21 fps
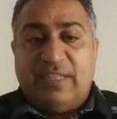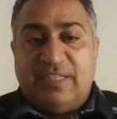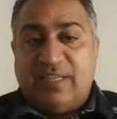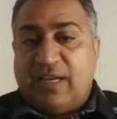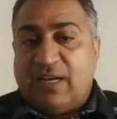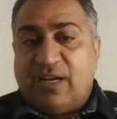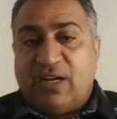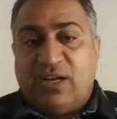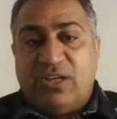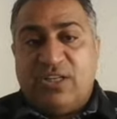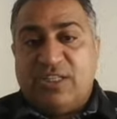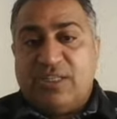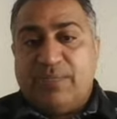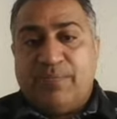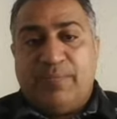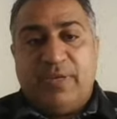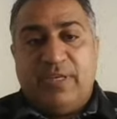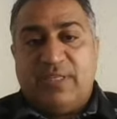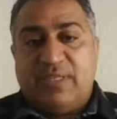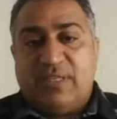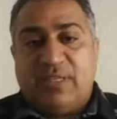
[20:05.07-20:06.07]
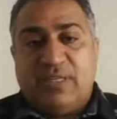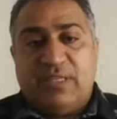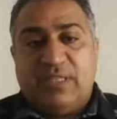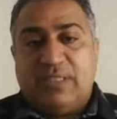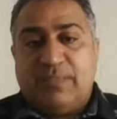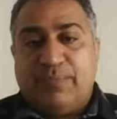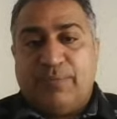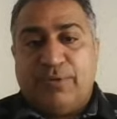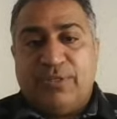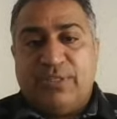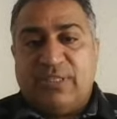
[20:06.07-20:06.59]
These are called
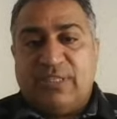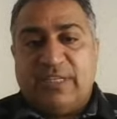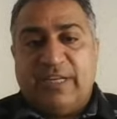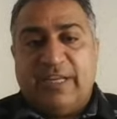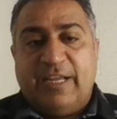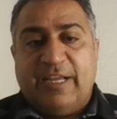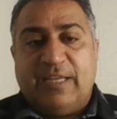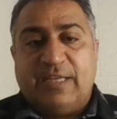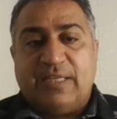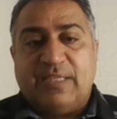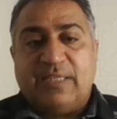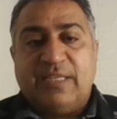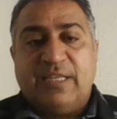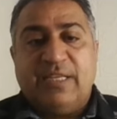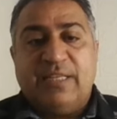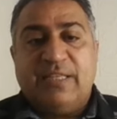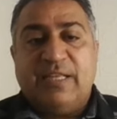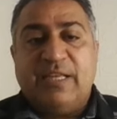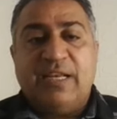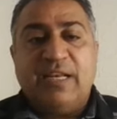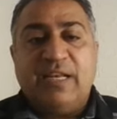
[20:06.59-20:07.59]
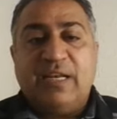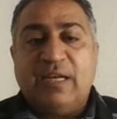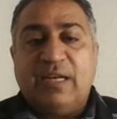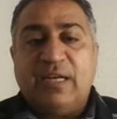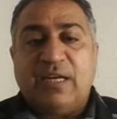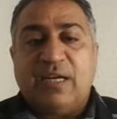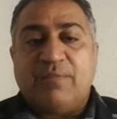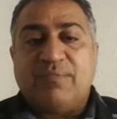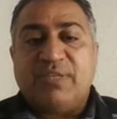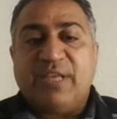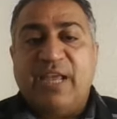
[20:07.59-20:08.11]
state-sponsored hackers. Then
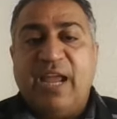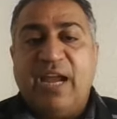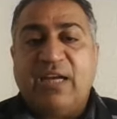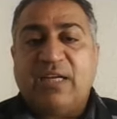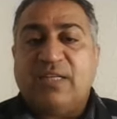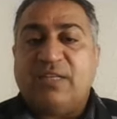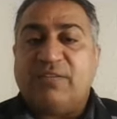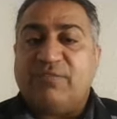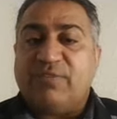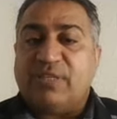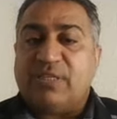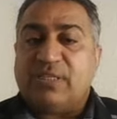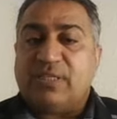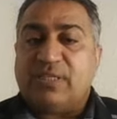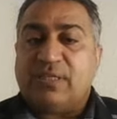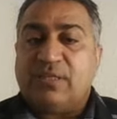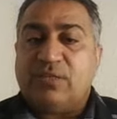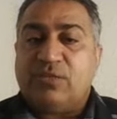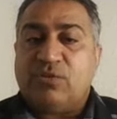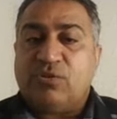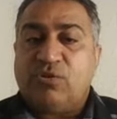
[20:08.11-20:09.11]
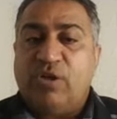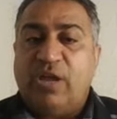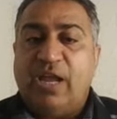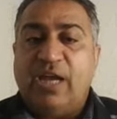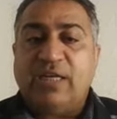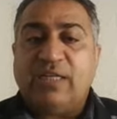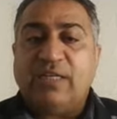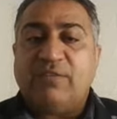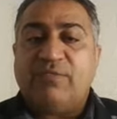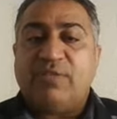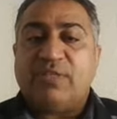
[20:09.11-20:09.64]
comes hacktivist. So
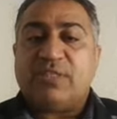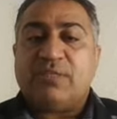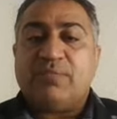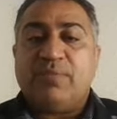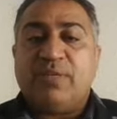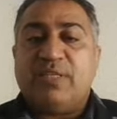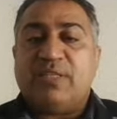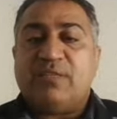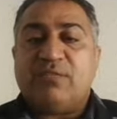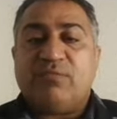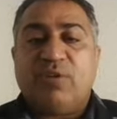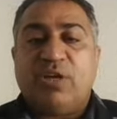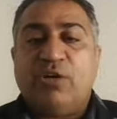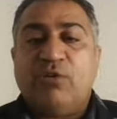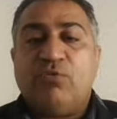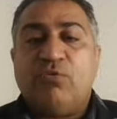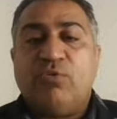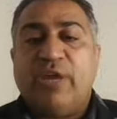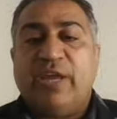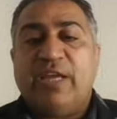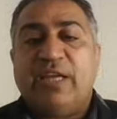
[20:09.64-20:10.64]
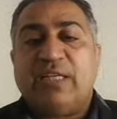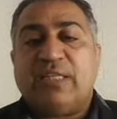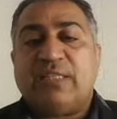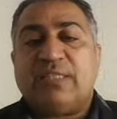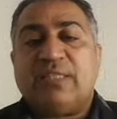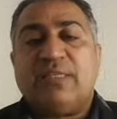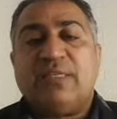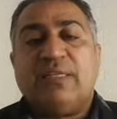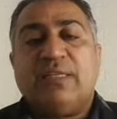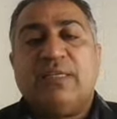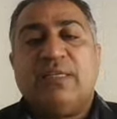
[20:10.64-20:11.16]
hacktivist means one who
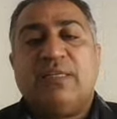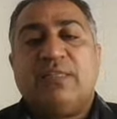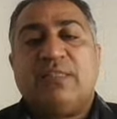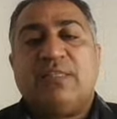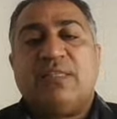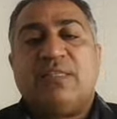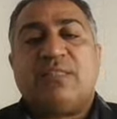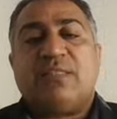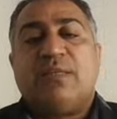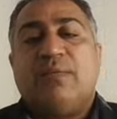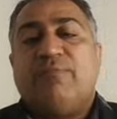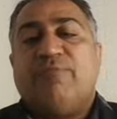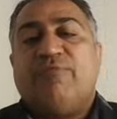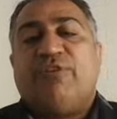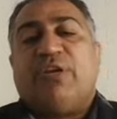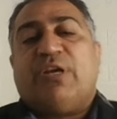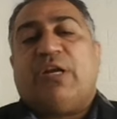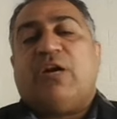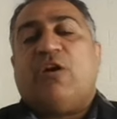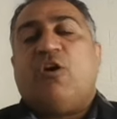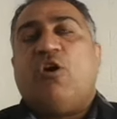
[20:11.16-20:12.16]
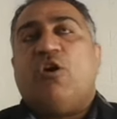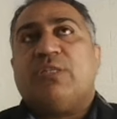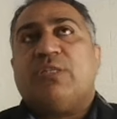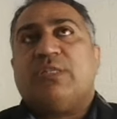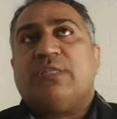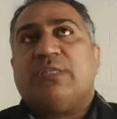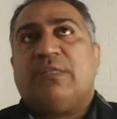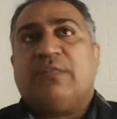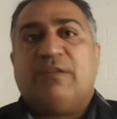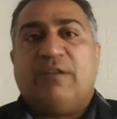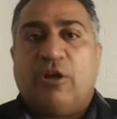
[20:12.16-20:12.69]
hacks a system for a
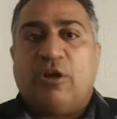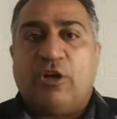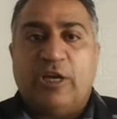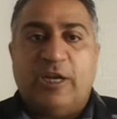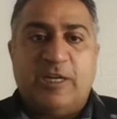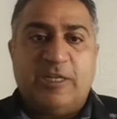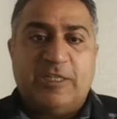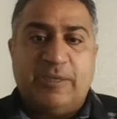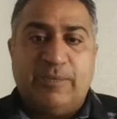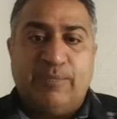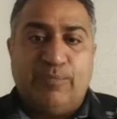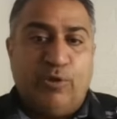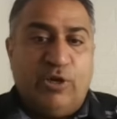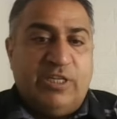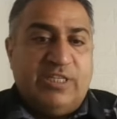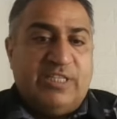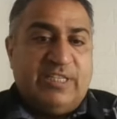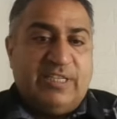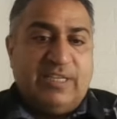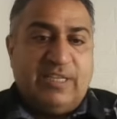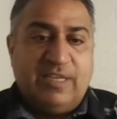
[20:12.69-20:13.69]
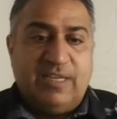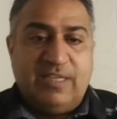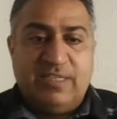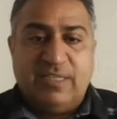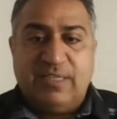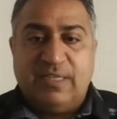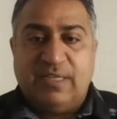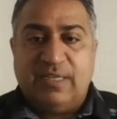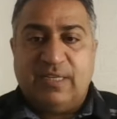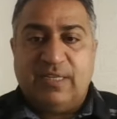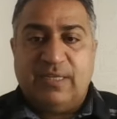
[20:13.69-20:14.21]
cause, let's say political
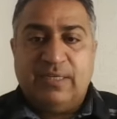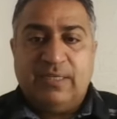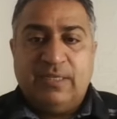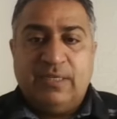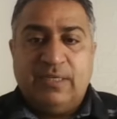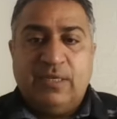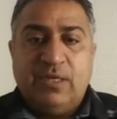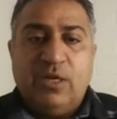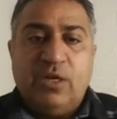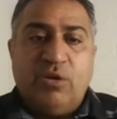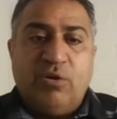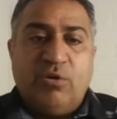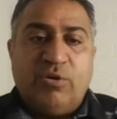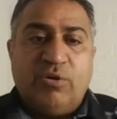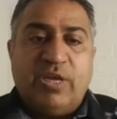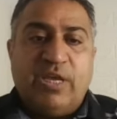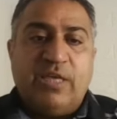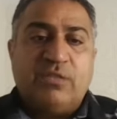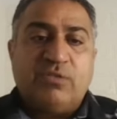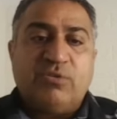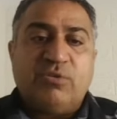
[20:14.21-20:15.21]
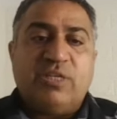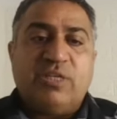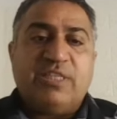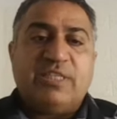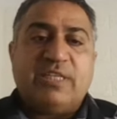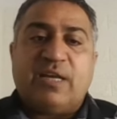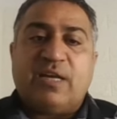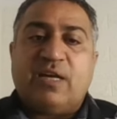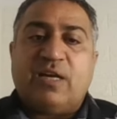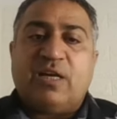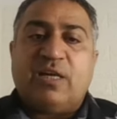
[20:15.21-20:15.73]
agenda. Okay, so
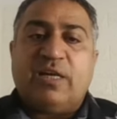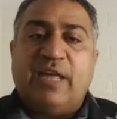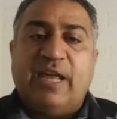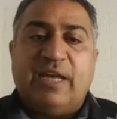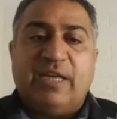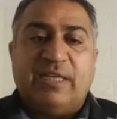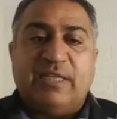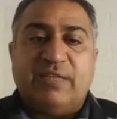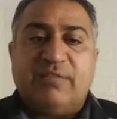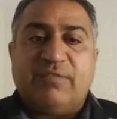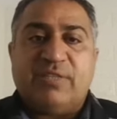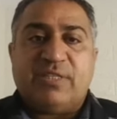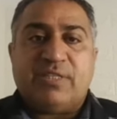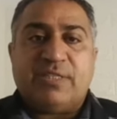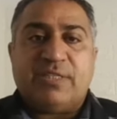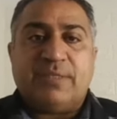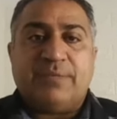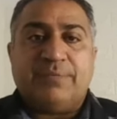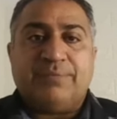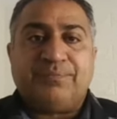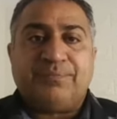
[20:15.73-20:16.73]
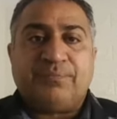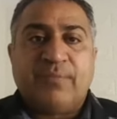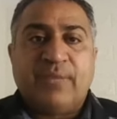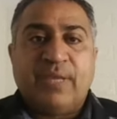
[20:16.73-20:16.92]
these are called hacktivists.